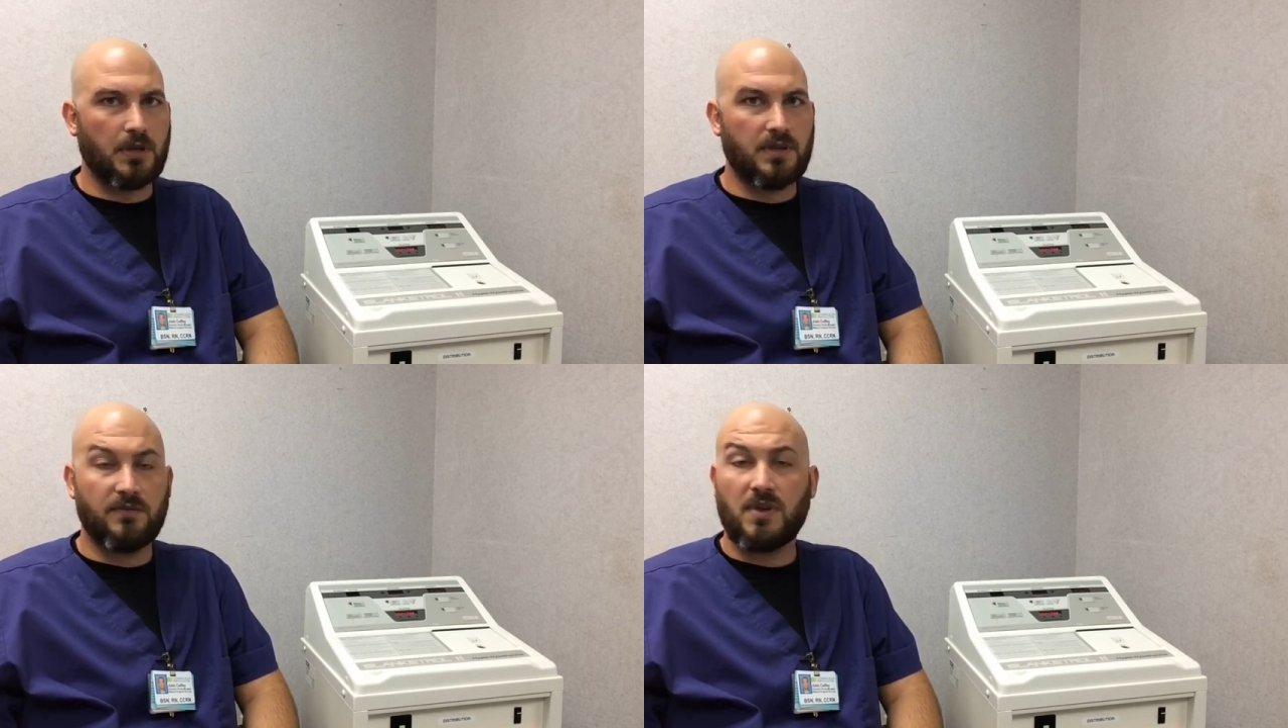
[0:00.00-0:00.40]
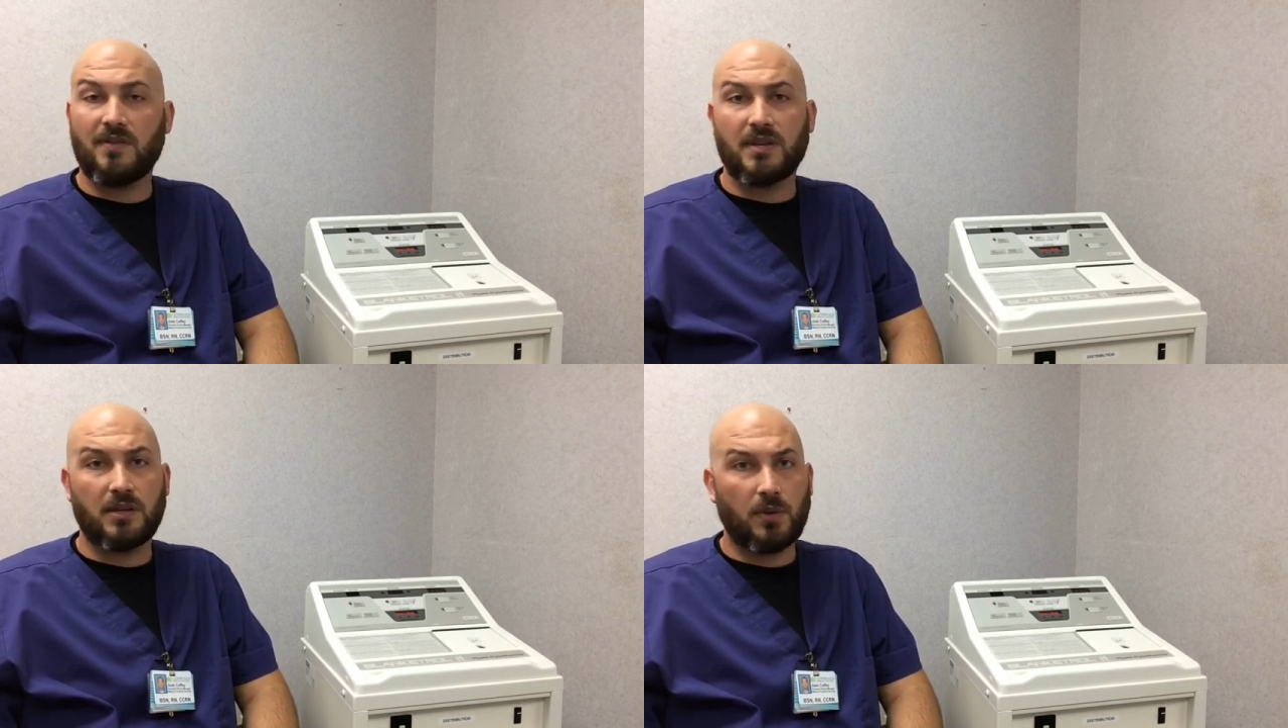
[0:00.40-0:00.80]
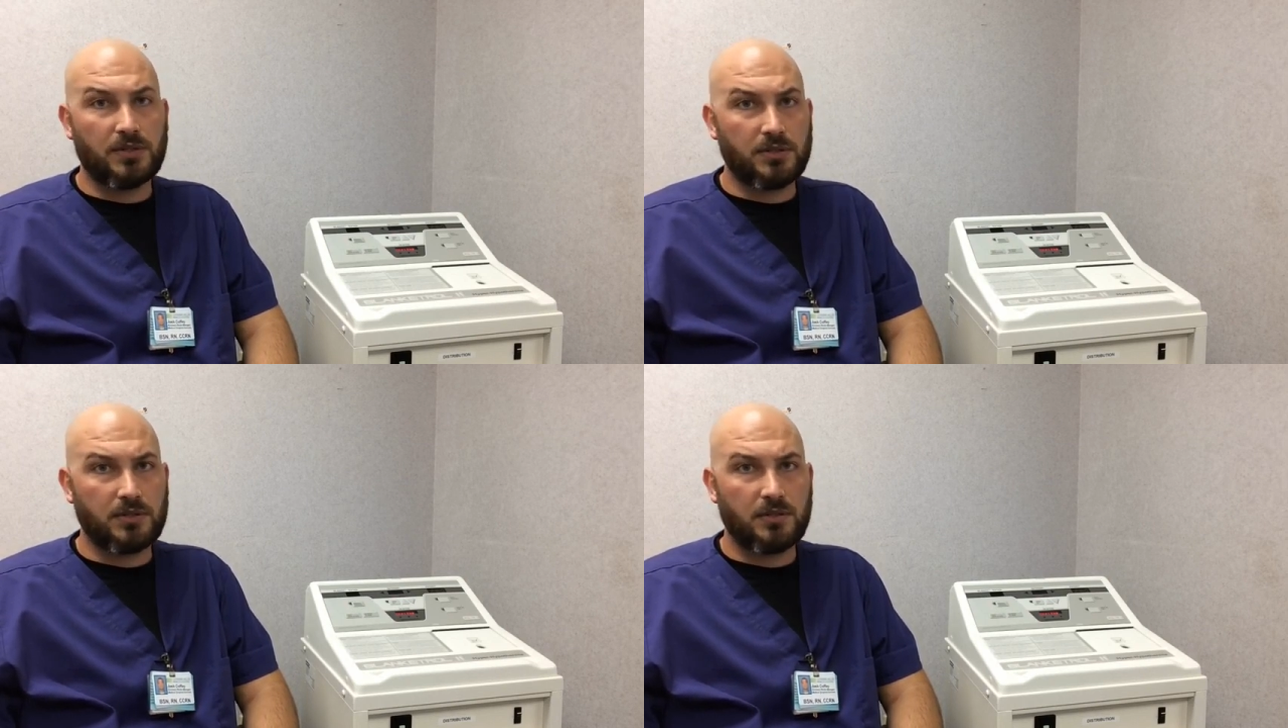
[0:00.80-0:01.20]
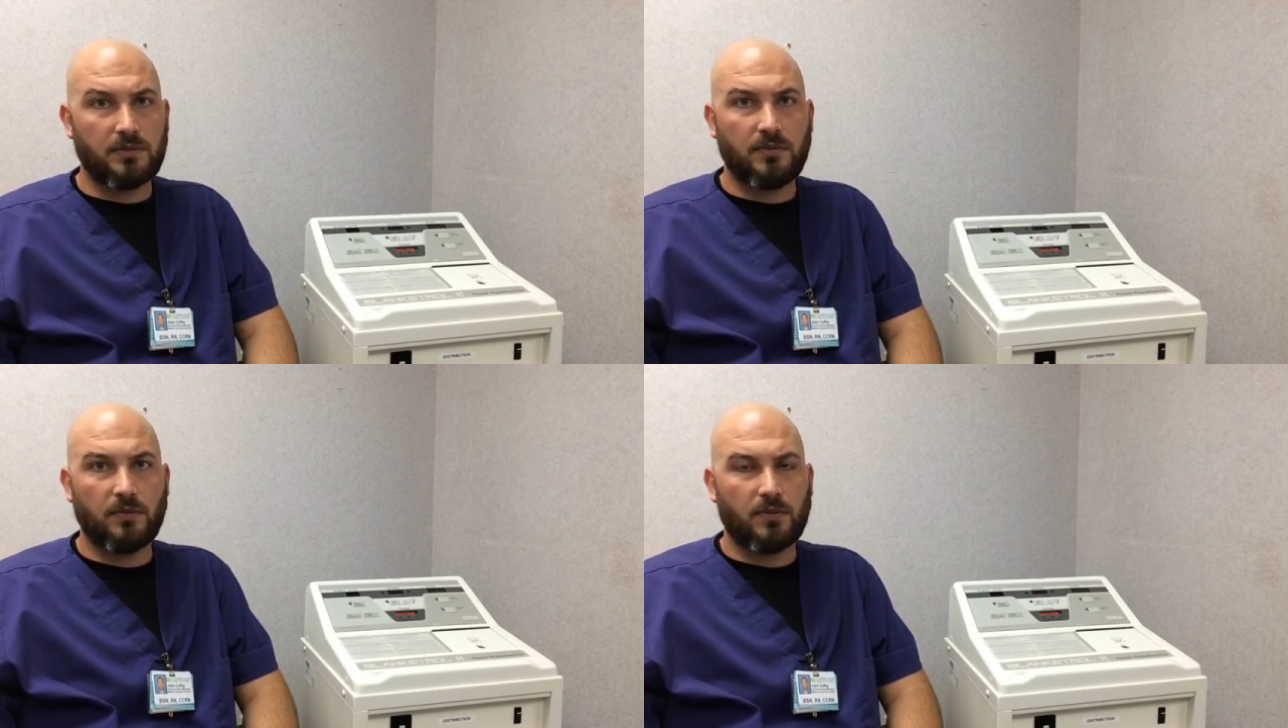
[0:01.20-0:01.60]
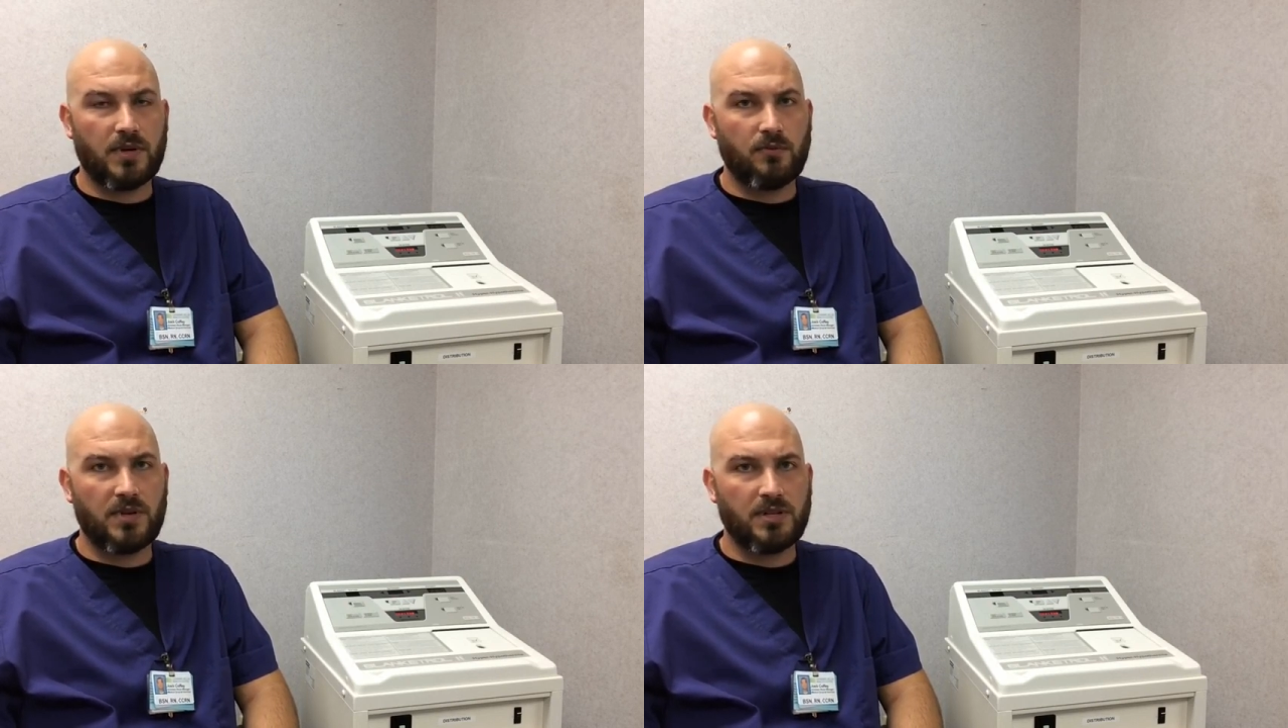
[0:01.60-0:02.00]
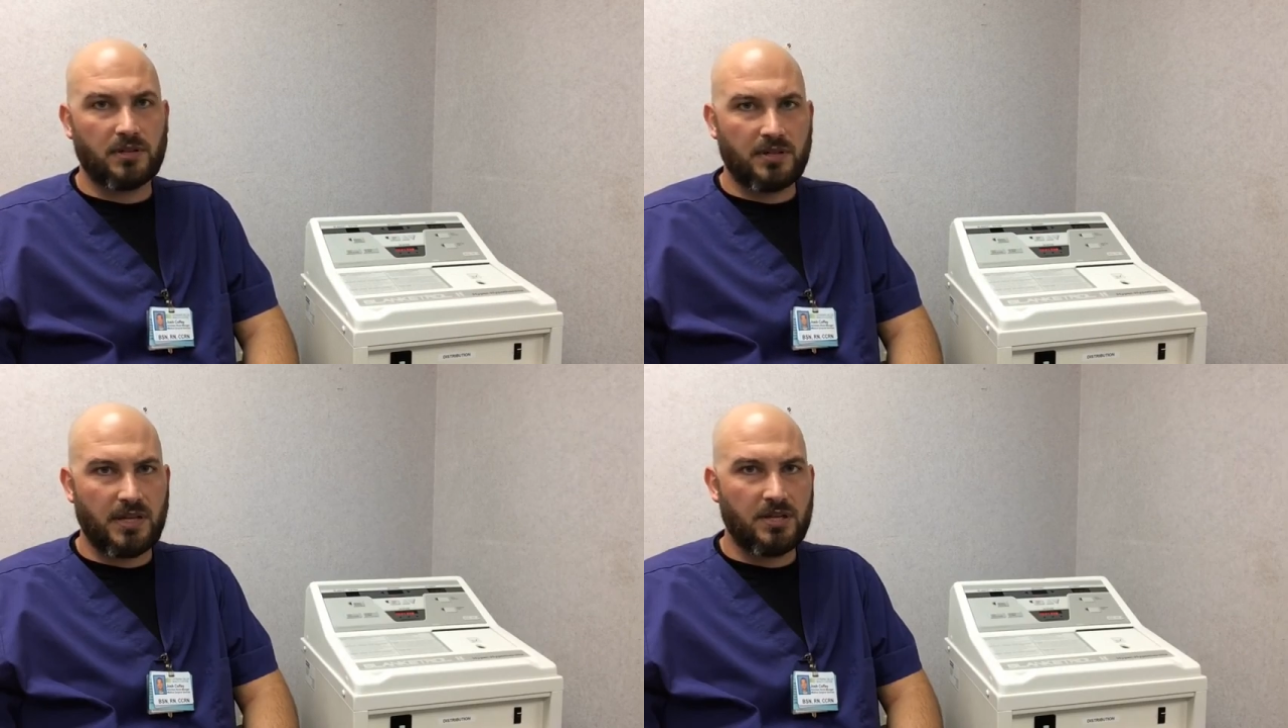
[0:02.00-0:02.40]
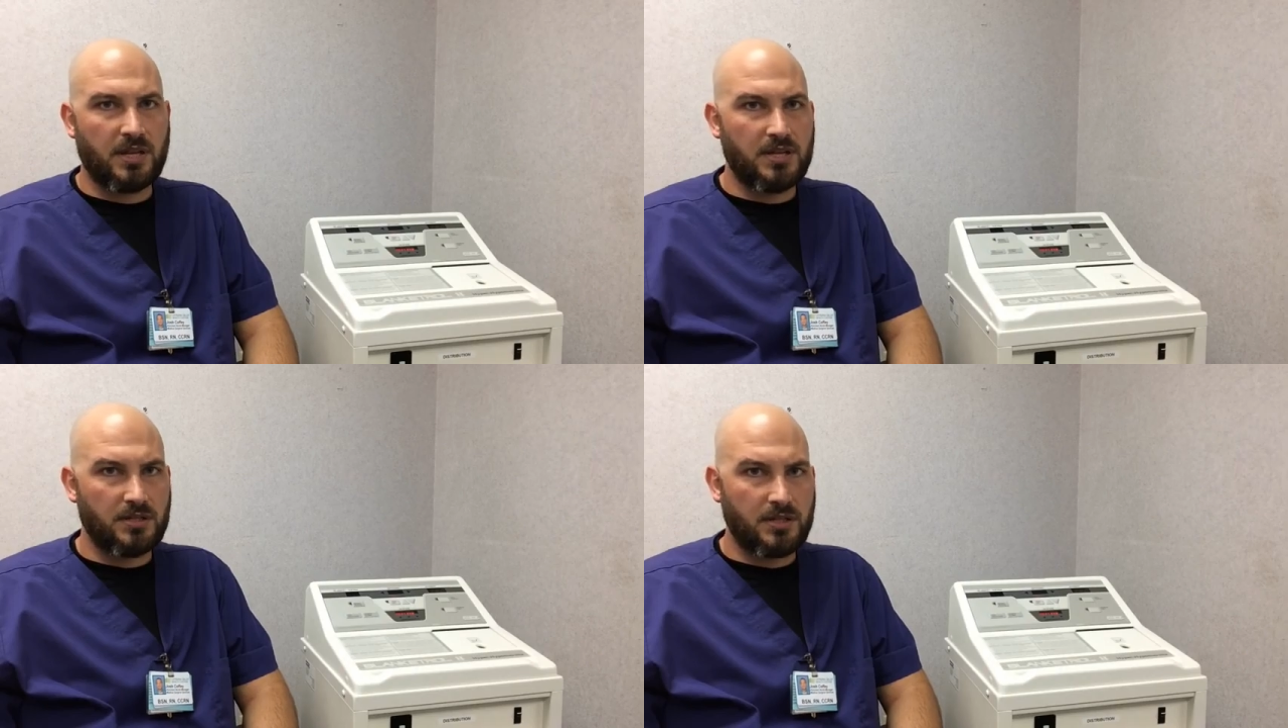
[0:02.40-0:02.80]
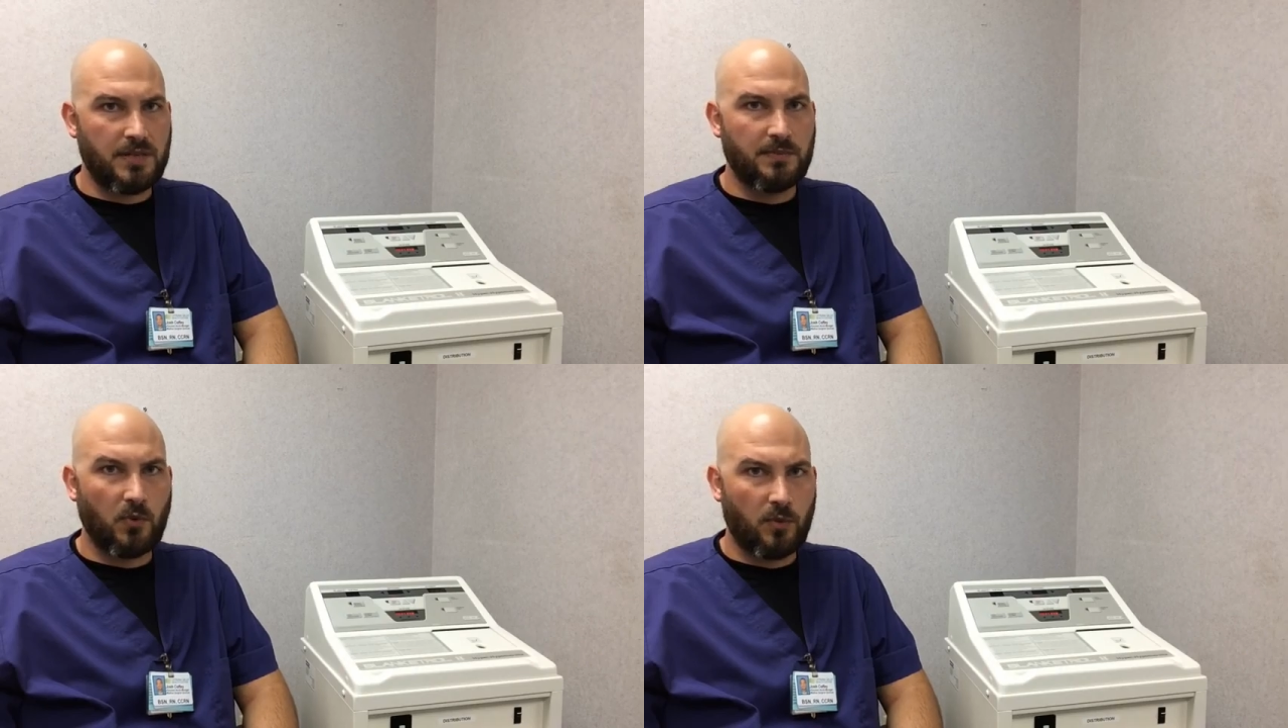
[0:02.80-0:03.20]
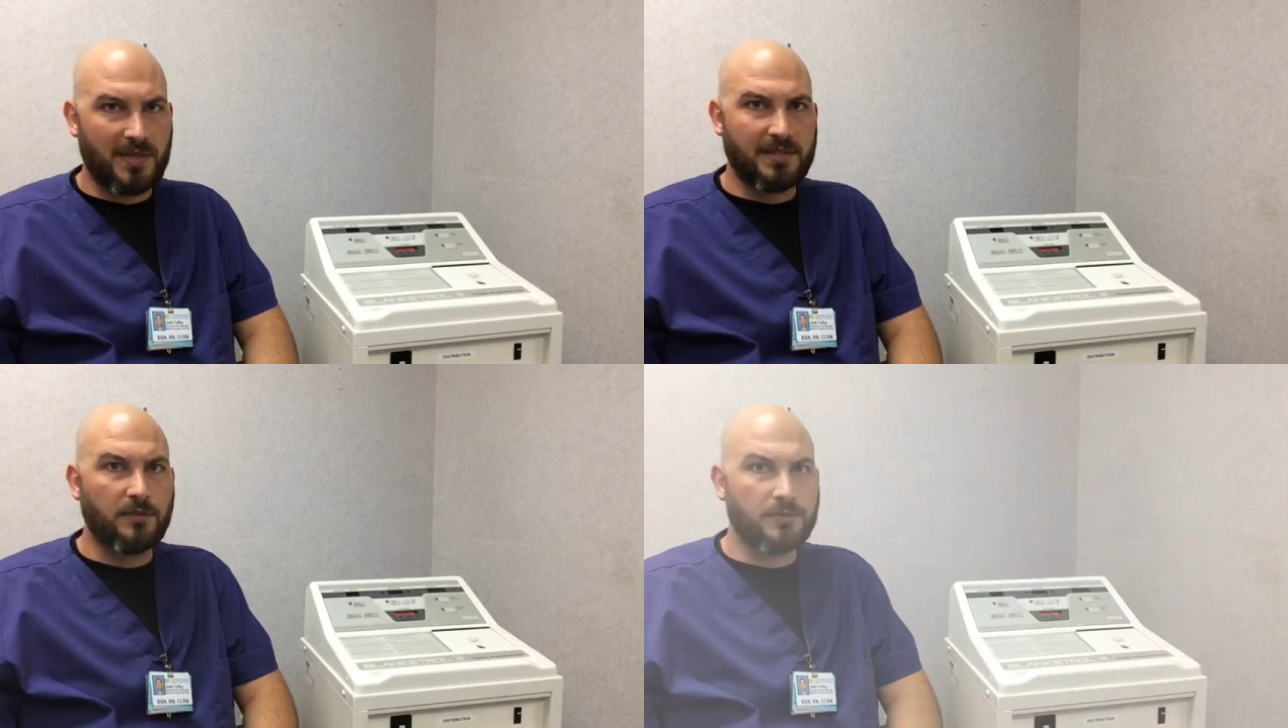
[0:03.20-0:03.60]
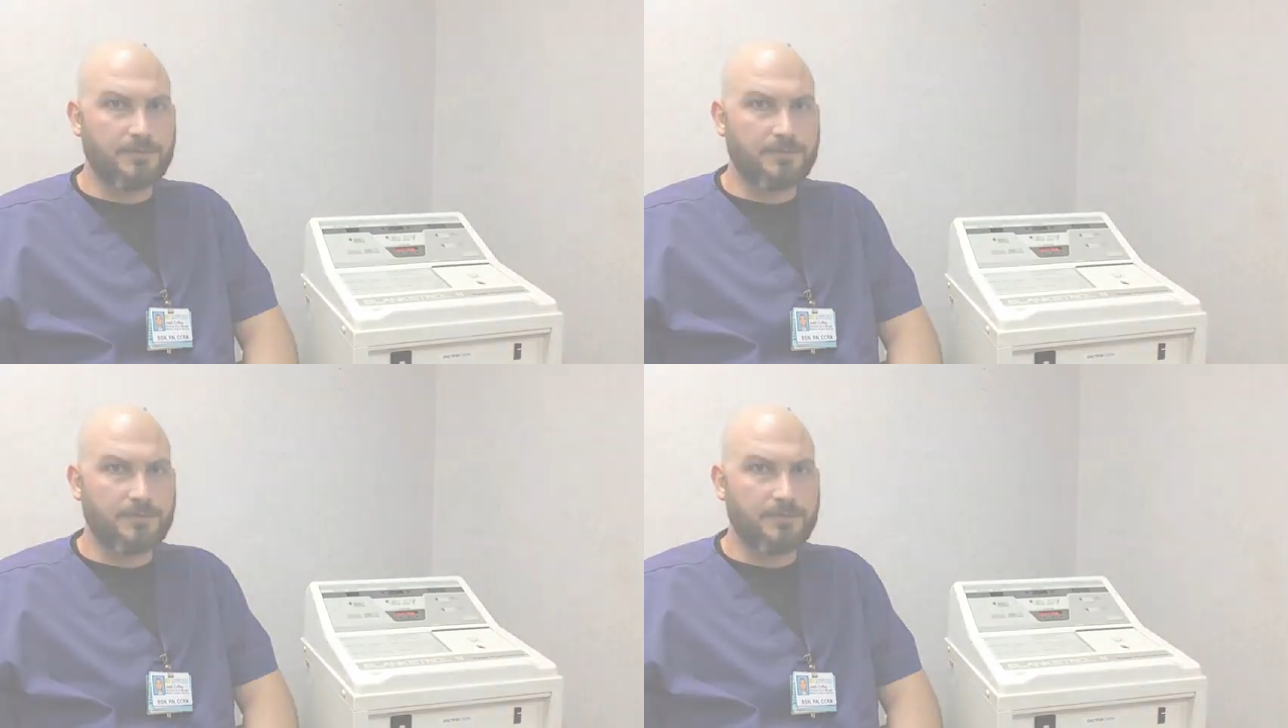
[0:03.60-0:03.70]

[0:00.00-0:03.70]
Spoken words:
If you have any questions, feel free to reach out to the education team or myself.